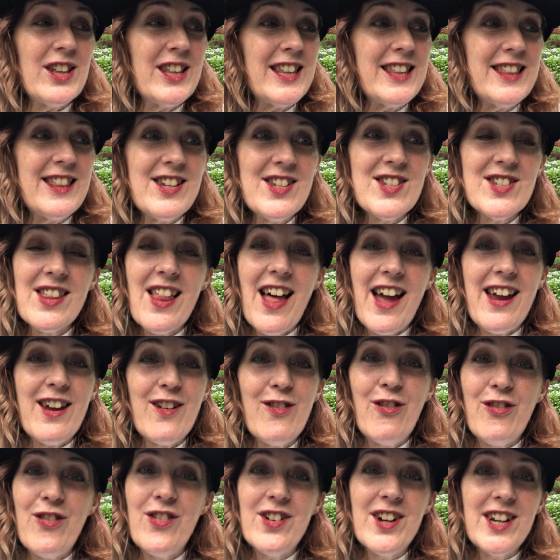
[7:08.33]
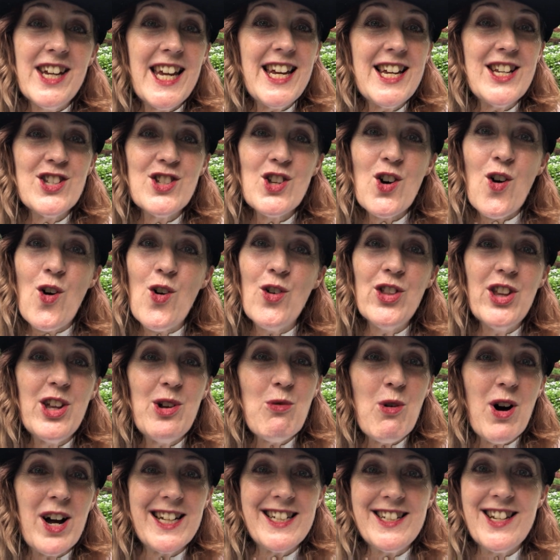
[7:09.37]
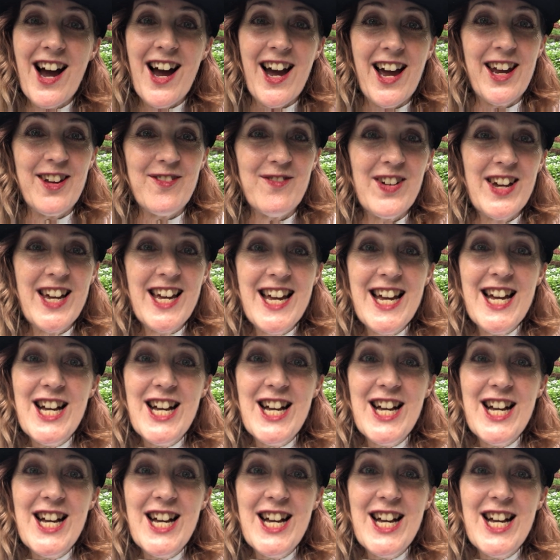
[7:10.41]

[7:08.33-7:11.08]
This life is only one time.